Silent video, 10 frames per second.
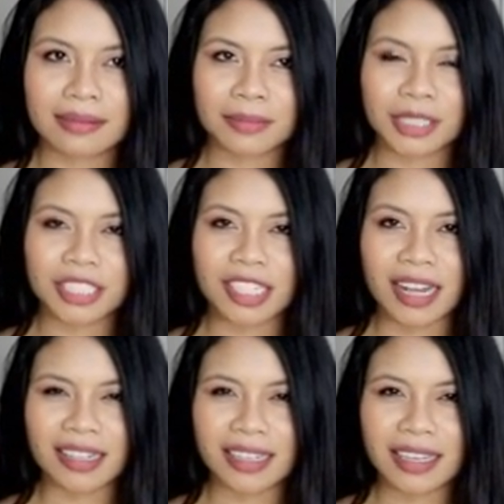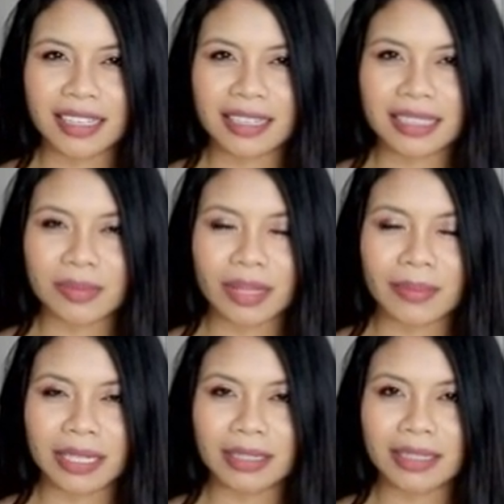personality, I guess. Well, I
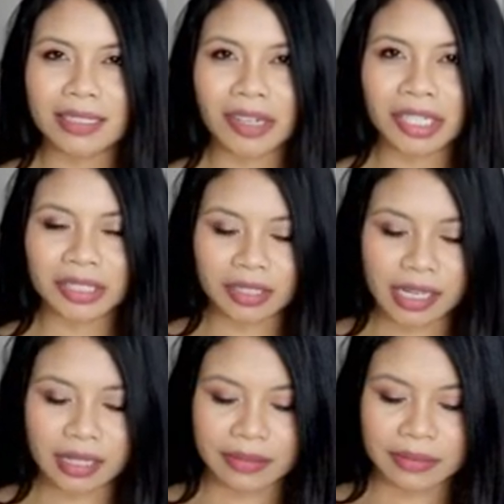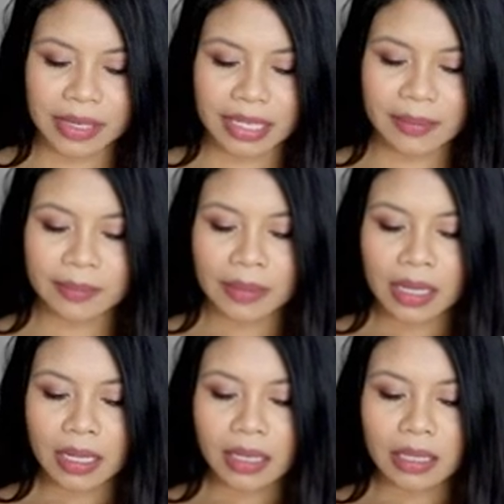mean, it's hard to tell, right?
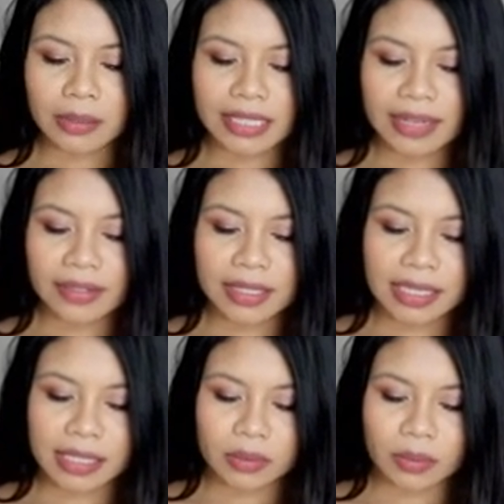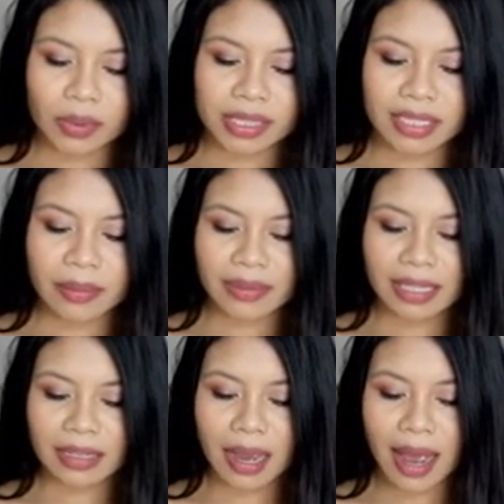Number 17, what is
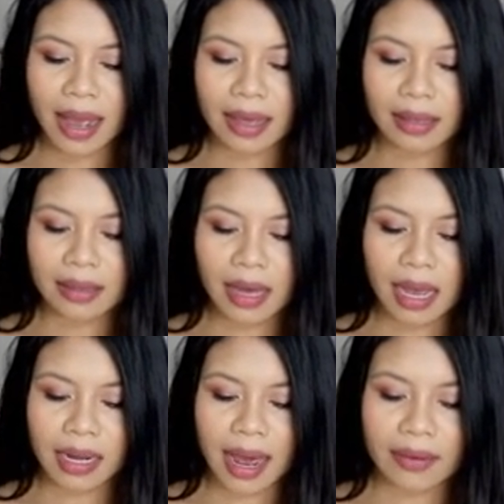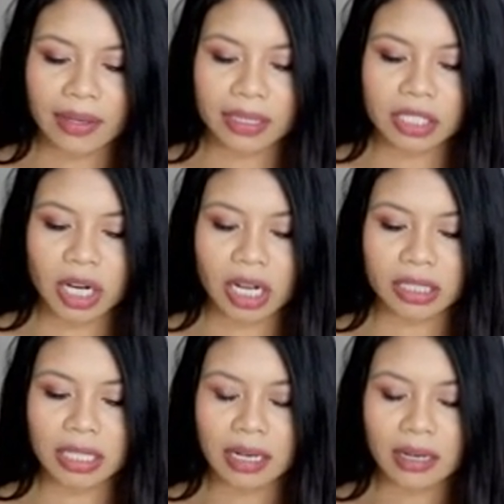something that having a
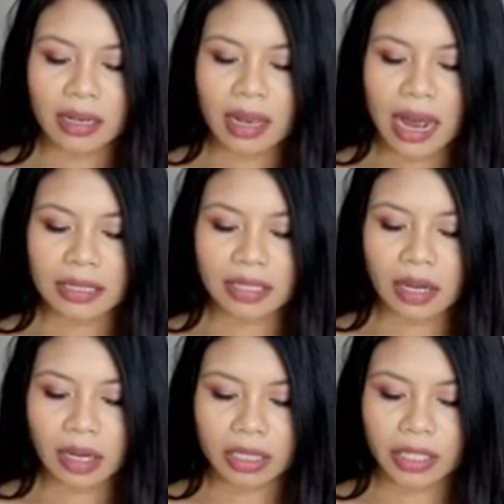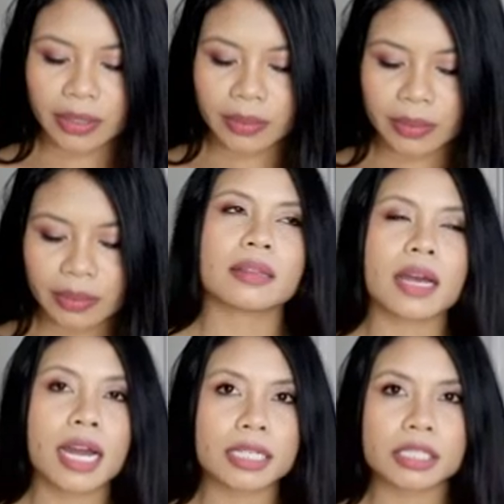child has taught you?
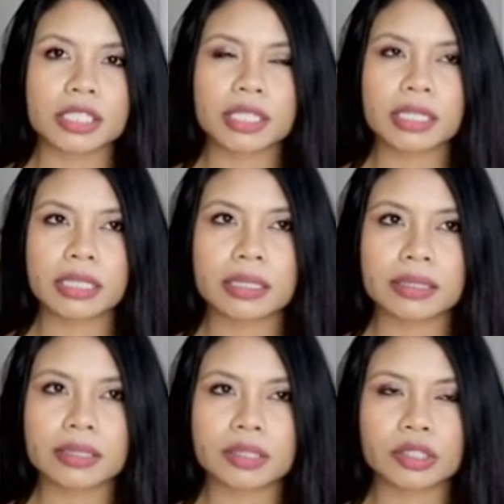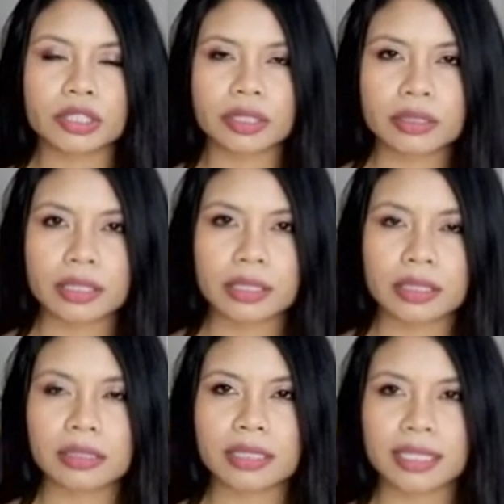That she
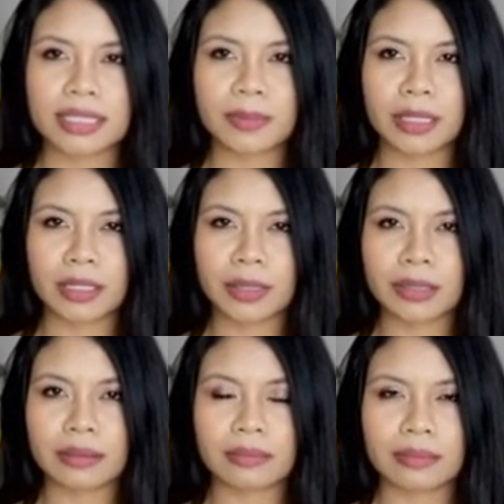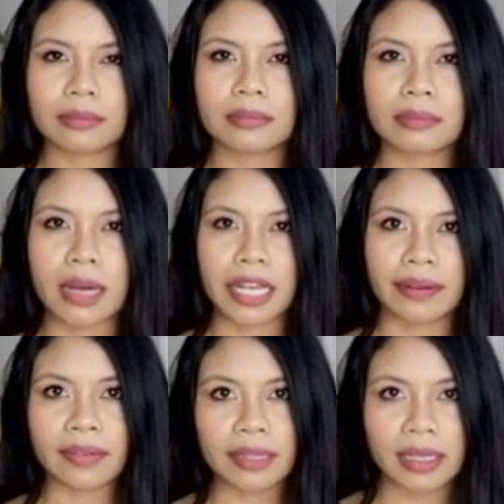shouldn't just be my
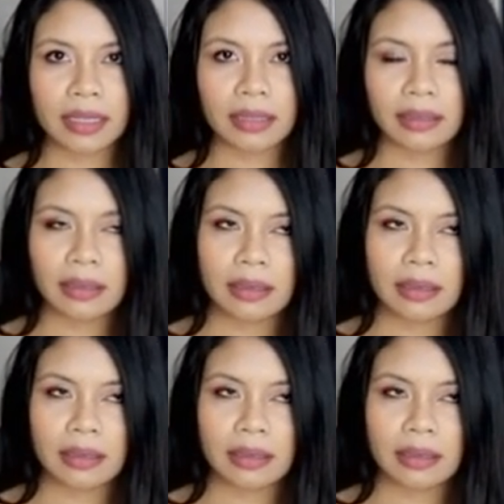everything.